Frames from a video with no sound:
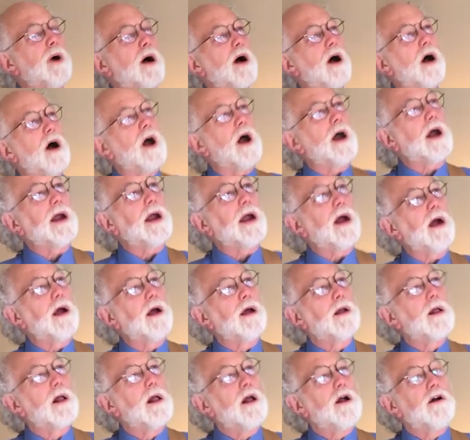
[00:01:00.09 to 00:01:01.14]
by
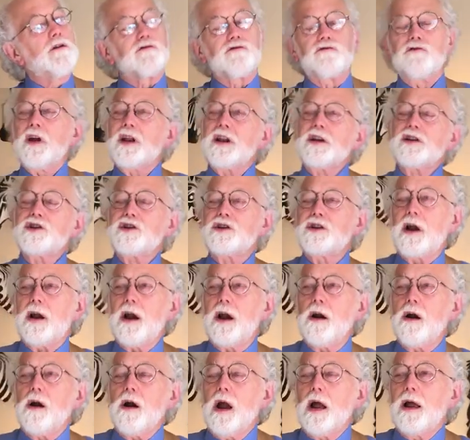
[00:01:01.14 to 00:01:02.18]
Fred
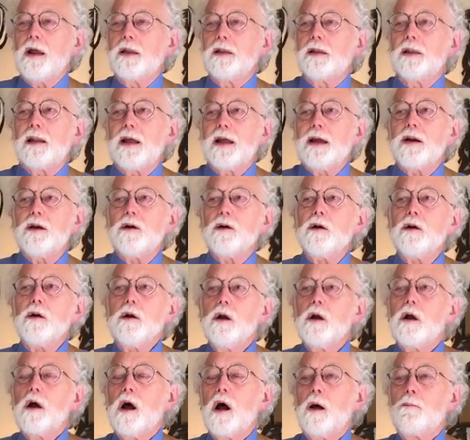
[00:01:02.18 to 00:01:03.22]
Astaire and later
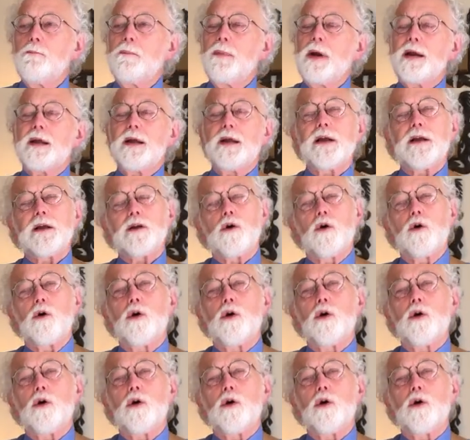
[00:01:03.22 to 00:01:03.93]
made a hit